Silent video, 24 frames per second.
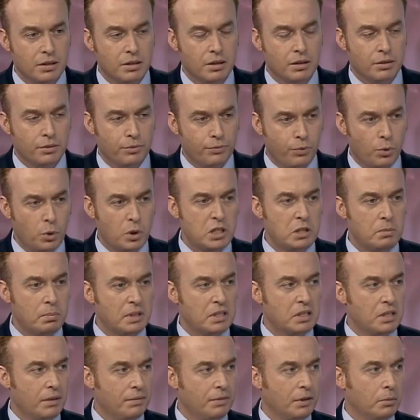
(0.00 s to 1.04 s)
uh, four
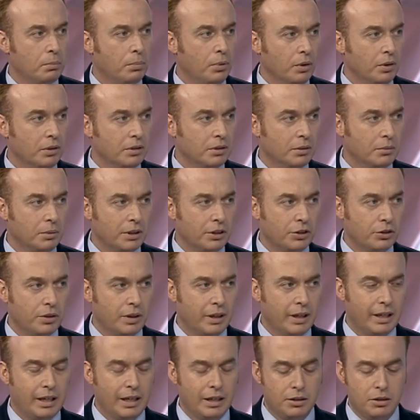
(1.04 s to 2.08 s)
specific points I want to try
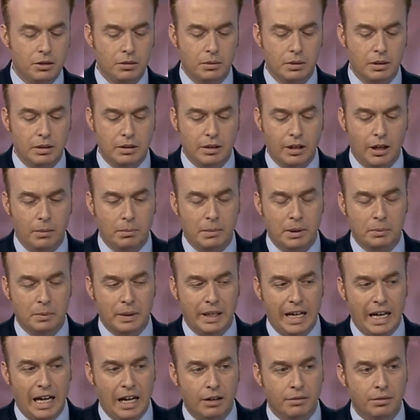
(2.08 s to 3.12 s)
and get to in the time that we
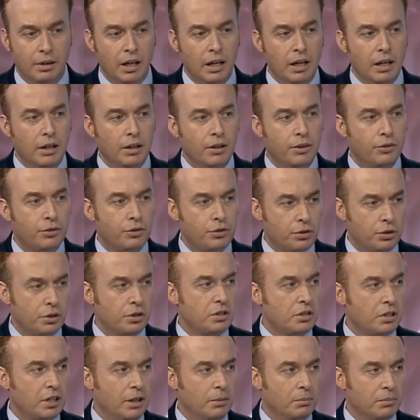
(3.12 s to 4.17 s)
have
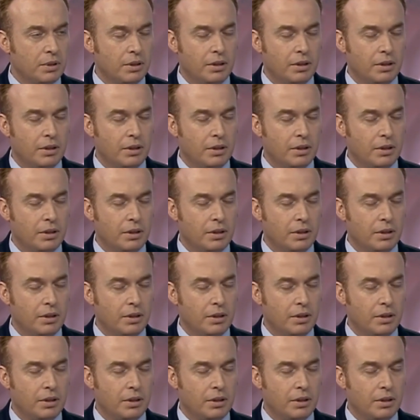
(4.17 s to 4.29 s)
search teams.